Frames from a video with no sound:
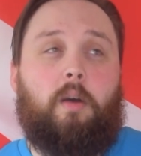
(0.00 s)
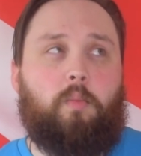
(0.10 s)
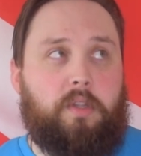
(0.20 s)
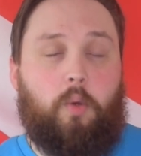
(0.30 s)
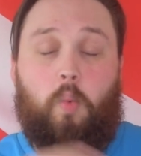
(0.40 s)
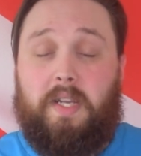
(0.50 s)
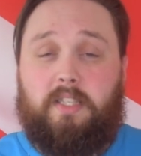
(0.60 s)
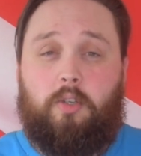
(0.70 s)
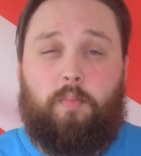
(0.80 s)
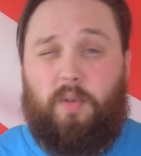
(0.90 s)
With your
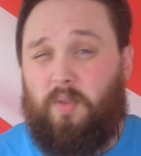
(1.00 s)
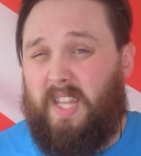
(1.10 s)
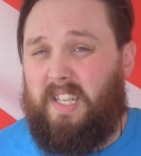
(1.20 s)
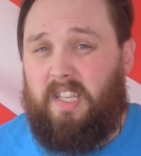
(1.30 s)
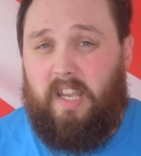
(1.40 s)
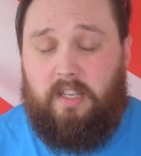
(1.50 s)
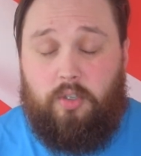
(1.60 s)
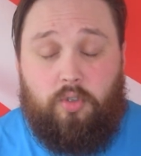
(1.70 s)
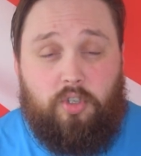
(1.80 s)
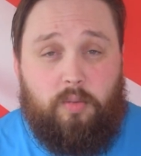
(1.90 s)
wetsuit boot, then yeah, you
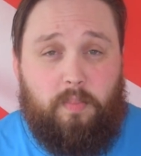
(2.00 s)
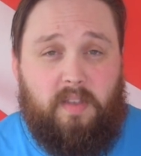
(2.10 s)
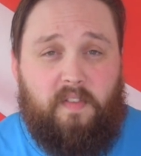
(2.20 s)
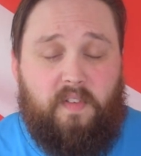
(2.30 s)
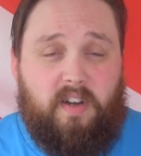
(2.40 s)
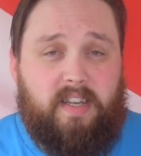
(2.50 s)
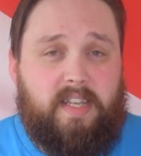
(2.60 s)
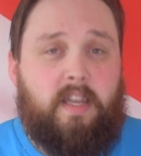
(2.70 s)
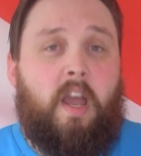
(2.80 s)
should be fine.